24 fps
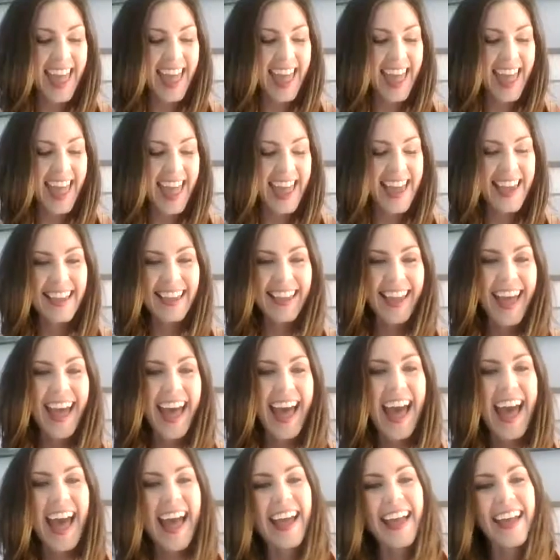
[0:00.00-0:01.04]
Hey
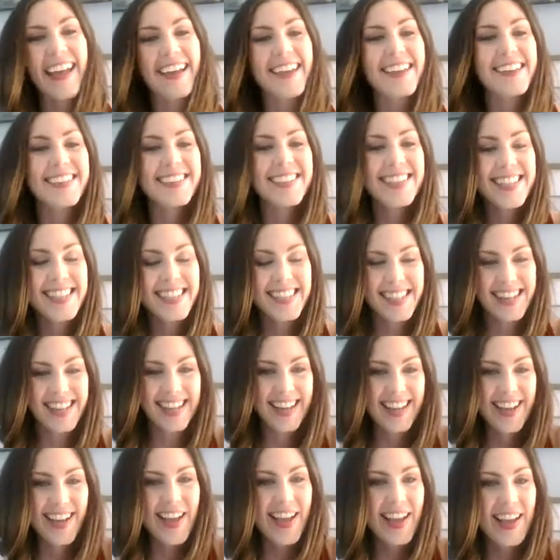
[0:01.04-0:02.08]
guys.
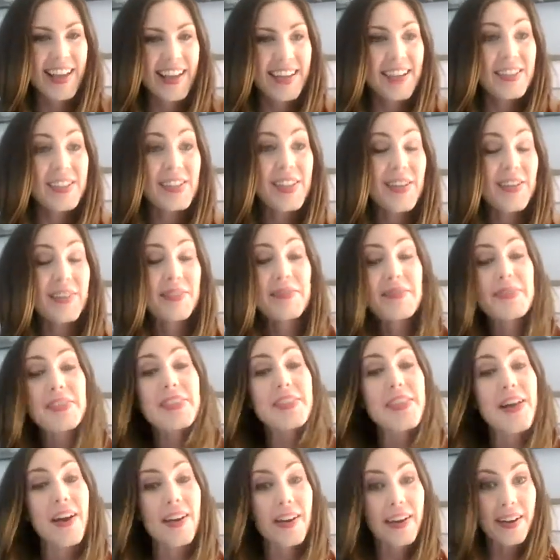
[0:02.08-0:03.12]
So I'm
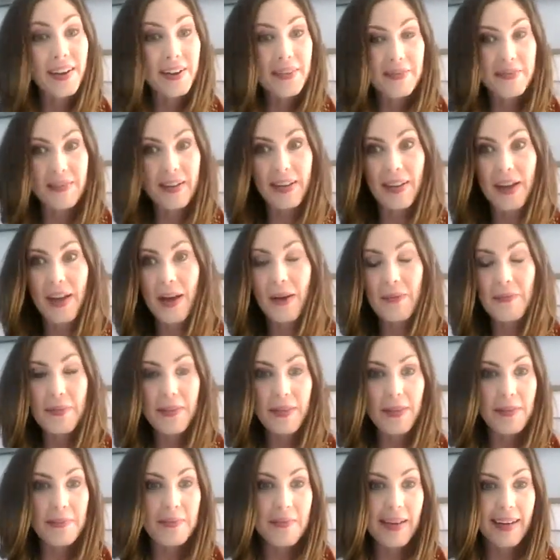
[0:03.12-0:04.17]
sorry I'm a couple
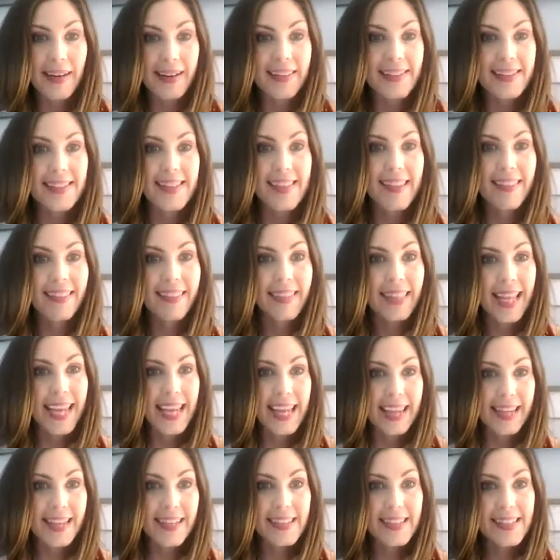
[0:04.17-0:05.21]
of minutes
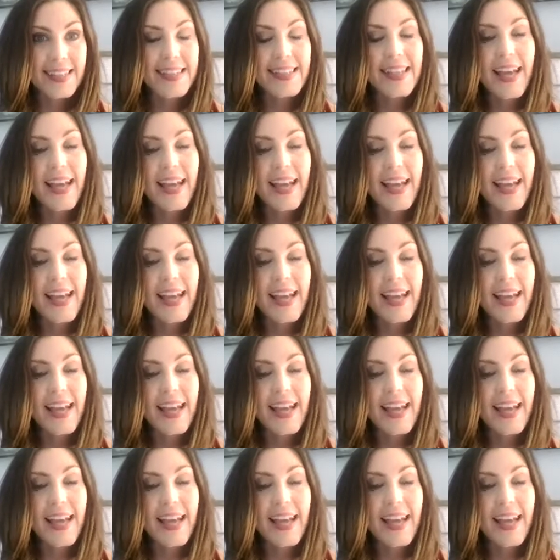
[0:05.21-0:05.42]
late.